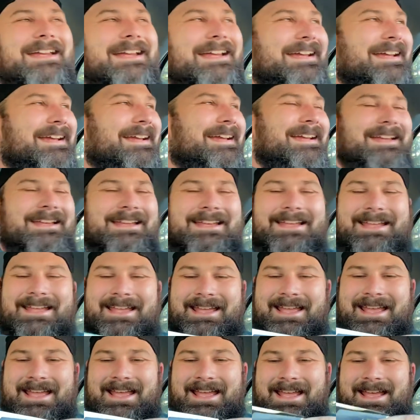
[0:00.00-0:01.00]

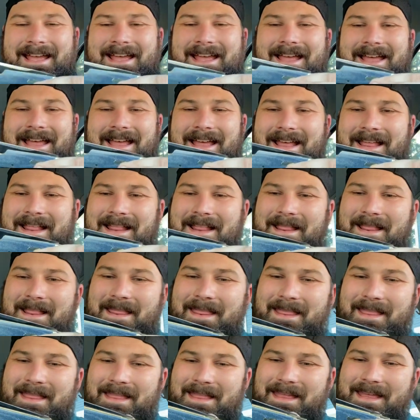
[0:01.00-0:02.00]

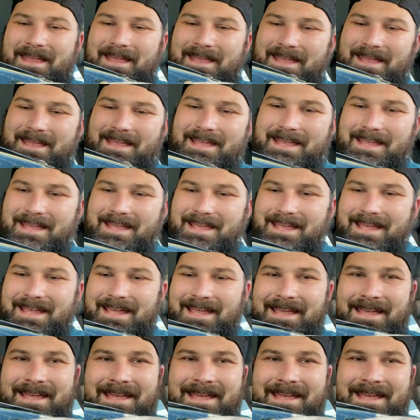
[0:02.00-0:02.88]
Nothing is said.